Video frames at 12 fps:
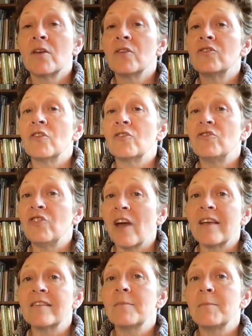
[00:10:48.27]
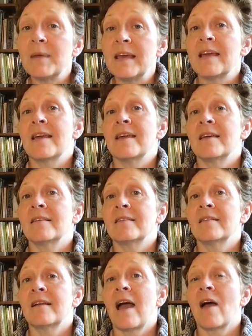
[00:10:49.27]
So just being
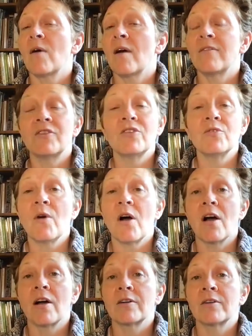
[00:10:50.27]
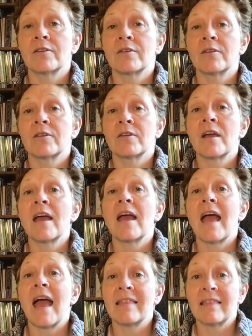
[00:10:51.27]
however you are
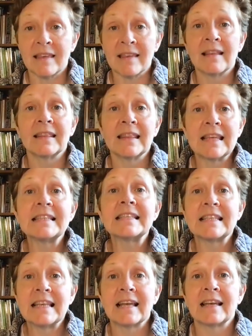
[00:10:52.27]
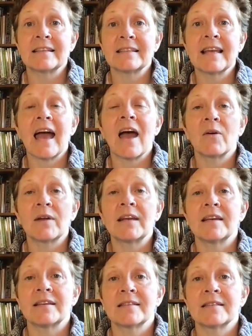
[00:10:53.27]
and listening to how it
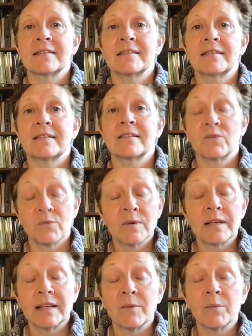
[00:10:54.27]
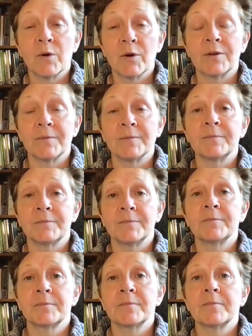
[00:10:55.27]
is. It's really important,
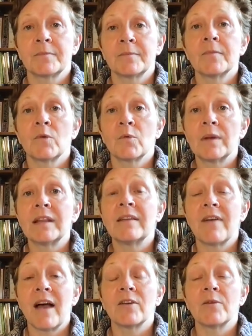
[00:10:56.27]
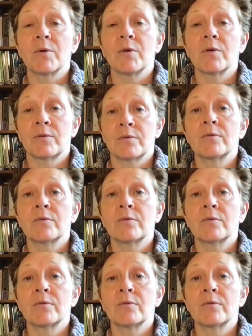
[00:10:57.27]
really valuable.